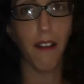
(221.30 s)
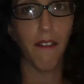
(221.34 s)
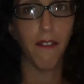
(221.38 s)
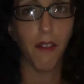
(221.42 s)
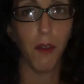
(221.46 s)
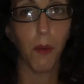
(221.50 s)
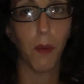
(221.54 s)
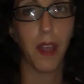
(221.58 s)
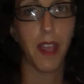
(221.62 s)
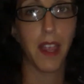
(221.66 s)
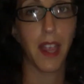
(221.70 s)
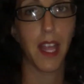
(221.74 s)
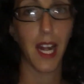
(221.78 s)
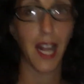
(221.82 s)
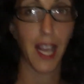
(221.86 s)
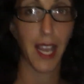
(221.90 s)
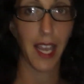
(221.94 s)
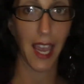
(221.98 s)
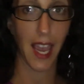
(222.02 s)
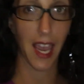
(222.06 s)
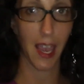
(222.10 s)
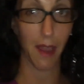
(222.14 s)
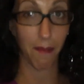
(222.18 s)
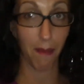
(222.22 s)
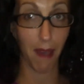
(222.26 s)
of the way that
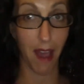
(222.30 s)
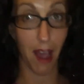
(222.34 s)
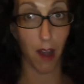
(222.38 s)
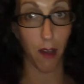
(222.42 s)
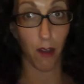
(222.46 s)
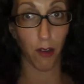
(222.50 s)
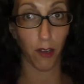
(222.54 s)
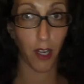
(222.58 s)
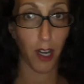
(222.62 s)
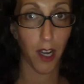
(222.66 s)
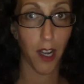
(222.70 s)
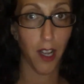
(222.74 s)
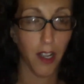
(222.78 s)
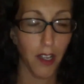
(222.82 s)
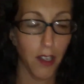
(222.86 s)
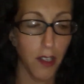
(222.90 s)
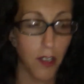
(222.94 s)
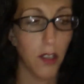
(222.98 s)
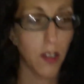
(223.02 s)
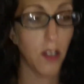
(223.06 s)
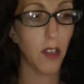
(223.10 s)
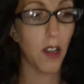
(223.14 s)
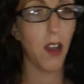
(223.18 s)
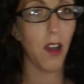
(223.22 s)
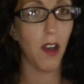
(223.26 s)
it came out.
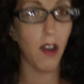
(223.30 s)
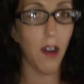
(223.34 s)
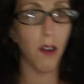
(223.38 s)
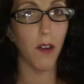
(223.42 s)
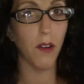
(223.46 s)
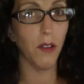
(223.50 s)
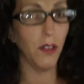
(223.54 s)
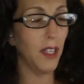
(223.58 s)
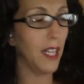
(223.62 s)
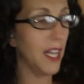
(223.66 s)
So